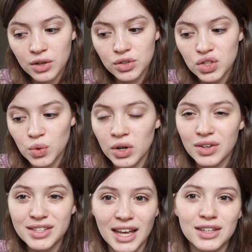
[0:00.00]

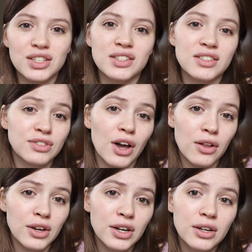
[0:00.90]
shorter sections of
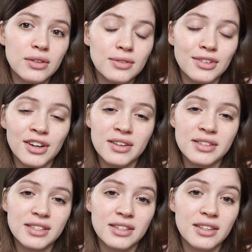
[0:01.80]
color
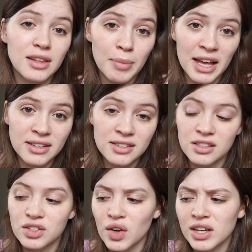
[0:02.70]
looks the
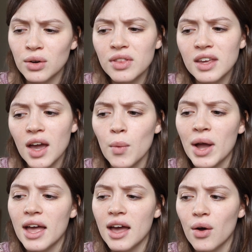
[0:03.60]
best. So I don't think I
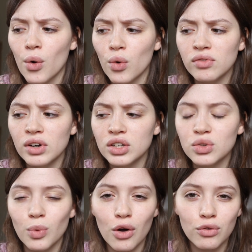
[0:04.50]
went over
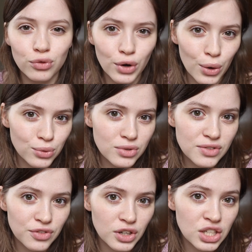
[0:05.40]
12
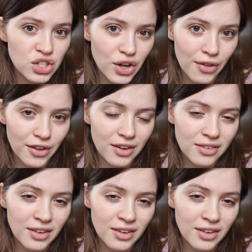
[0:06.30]
rows for each color.